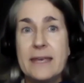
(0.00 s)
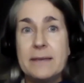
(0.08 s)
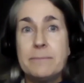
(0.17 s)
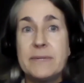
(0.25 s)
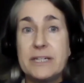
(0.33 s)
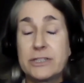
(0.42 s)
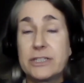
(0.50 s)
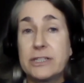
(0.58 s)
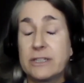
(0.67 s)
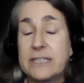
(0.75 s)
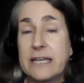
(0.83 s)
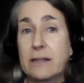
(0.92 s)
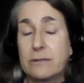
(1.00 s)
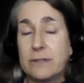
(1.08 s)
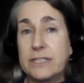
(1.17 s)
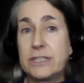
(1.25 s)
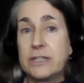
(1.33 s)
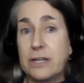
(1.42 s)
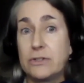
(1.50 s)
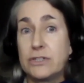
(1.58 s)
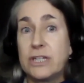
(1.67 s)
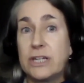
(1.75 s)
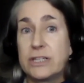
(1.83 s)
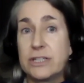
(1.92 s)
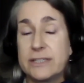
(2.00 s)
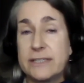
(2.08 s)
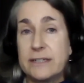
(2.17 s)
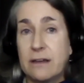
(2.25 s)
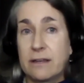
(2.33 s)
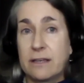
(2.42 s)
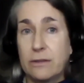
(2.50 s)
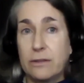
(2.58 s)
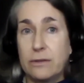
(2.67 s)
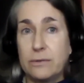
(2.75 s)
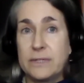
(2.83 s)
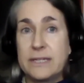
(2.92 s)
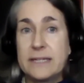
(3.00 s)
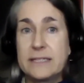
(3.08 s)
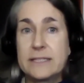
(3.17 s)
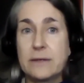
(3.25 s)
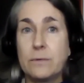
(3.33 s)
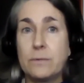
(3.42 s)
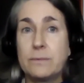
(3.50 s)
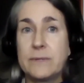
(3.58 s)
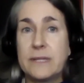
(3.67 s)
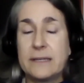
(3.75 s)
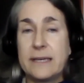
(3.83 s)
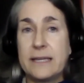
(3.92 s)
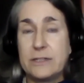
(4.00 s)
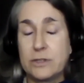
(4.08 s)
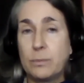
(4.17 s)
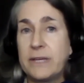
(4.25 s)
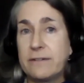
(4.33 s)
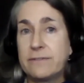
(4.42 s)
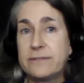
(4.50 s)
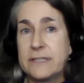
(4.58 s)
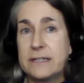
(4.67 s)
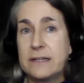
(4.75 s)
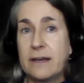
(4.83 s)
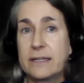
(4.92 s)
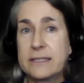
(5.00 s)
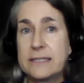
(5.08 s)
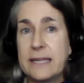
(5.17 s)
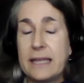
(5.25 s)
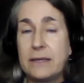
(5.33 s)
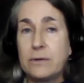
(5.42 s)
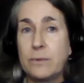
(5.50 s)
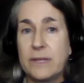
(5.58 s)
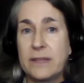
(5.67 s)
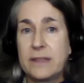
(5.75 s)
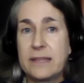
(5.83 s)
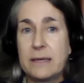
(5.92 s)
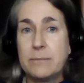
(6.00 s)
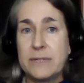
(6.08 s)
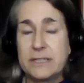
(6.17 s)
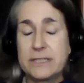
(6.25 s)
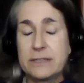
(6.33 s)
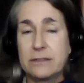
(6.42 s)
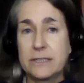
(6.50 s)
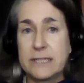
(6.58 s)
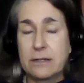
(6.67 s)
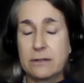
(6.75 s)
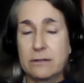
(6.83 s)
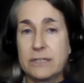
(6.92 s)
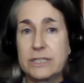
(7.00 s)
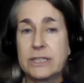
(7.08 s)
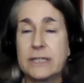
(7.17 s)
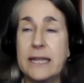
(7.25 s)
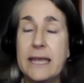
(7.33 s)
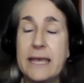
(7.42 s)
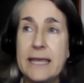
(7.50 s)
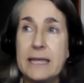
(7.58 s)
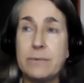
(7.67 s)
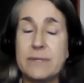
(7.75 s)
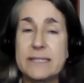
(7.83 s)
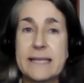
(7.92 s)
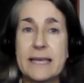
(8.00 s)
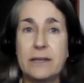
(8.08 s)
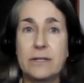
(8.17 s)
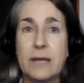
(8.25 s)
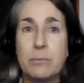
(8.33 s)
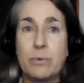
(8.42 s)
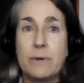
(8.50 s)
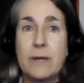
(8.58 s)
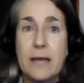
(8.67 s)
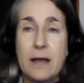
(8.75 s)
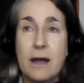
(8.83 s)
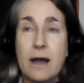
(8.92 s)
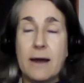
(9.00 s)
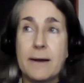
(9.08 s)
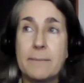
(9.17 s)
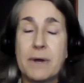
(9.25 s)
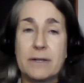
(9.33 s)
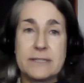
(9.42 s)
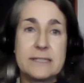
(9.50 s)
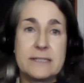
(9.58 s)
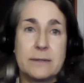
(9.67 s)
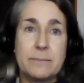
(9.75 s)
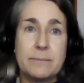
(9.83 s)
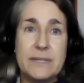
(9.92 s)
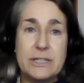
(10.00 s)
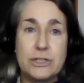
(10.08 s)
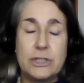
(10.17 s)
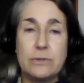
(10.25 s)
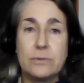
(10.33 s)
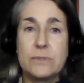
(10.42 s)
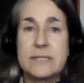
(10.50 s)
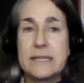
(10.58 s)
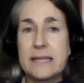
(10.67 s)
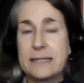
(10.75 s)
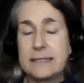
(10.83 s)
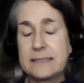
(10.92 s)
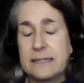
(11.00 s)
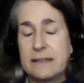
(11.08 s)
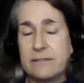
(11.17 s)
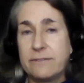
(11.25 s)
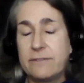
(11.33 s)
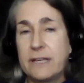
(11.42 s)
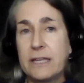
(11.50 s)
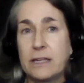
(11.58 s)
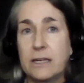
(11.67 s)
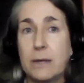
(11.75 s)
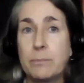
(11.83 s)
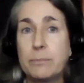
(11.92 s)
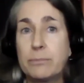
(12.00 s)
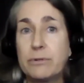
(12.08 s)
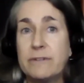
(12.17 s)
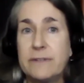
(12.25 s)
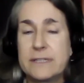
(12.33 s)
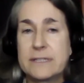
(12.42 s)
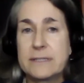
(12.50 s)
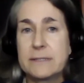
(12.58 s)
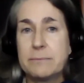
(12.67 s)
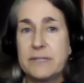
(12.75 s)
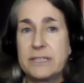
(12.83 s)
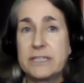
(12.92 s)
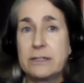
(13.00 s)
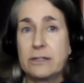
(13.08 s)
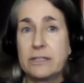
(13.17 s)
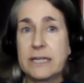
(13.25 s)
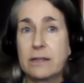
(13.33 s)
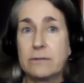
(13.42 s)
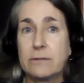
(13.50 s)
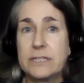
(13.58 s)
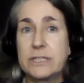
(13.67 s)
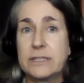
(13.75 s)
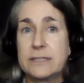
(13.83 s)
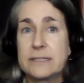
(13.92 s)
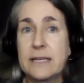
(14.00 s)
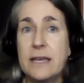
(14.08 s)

ministerial declaration negotiations did not conclude. So the HLPF did not end with a ministerial declaration. It was held up on some issues that have held up previous ministerial declarations,